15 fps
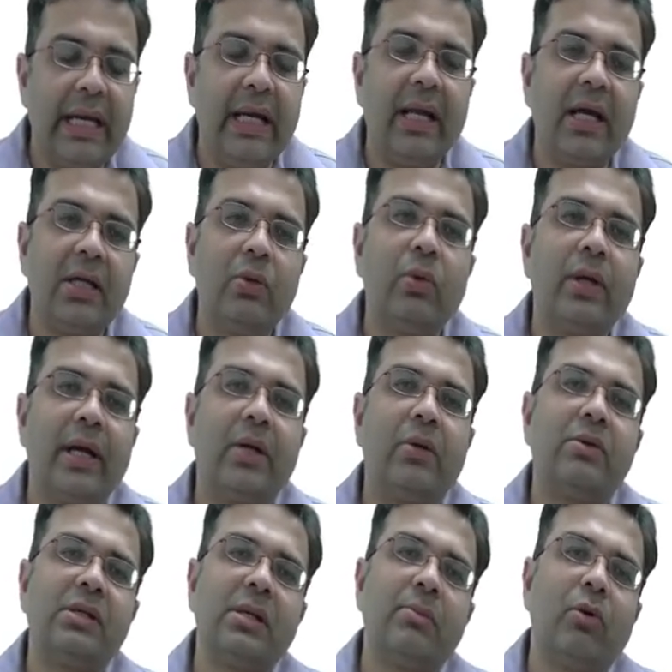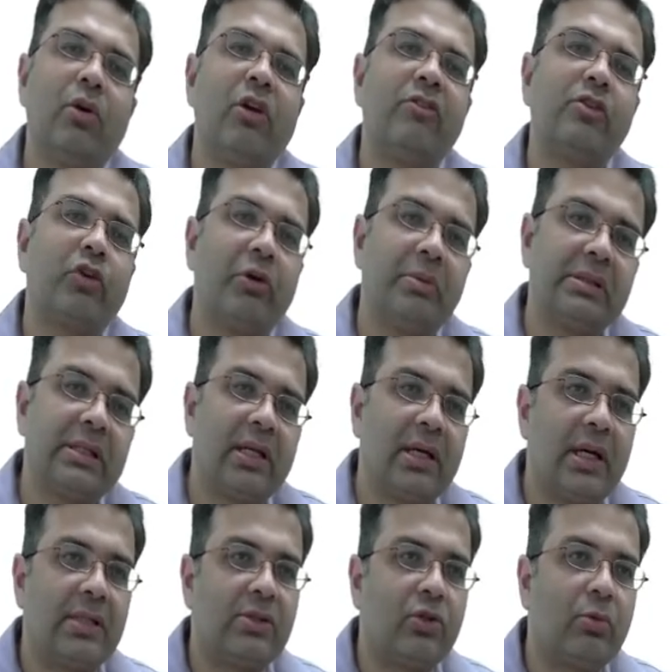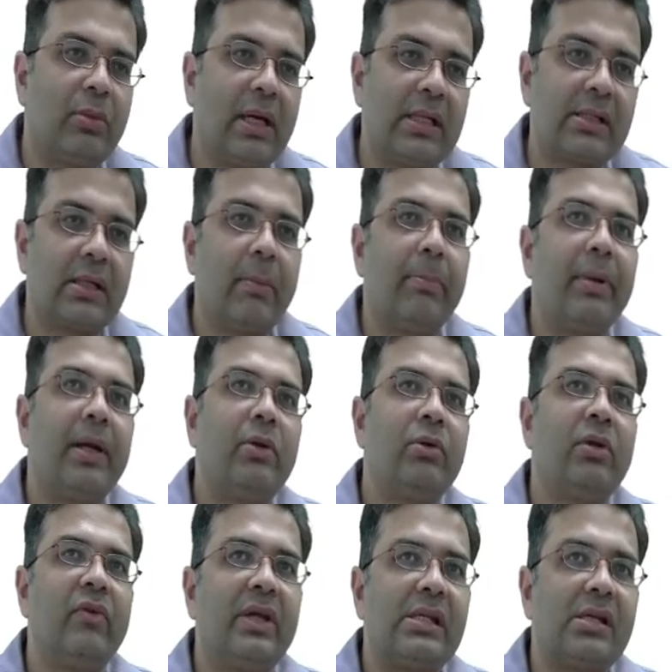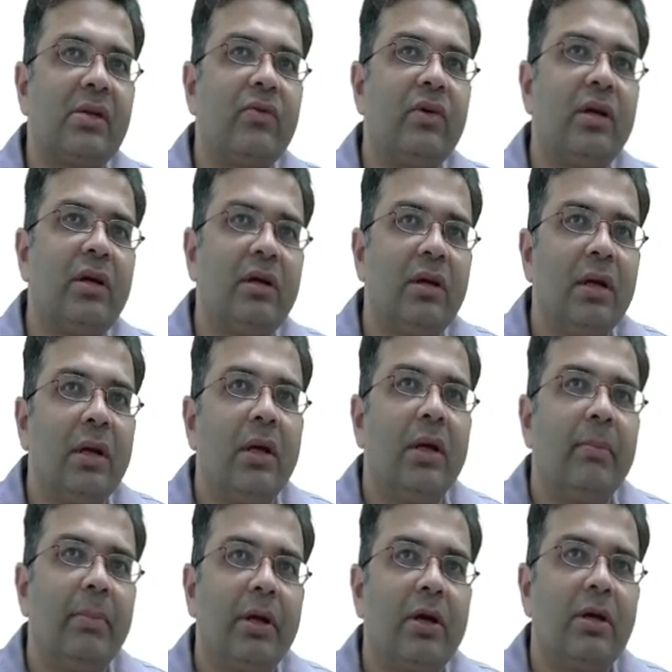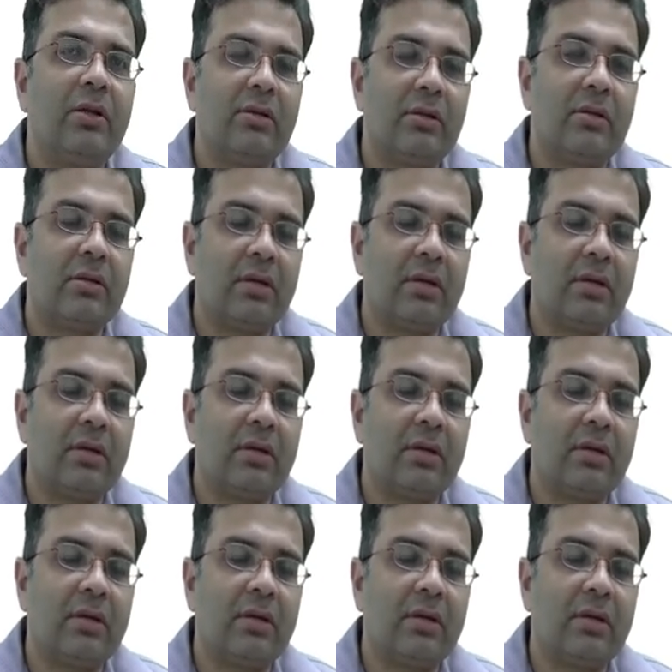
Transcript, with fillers: india you will get to see more of squamous cell carcinoma as compared to the western world because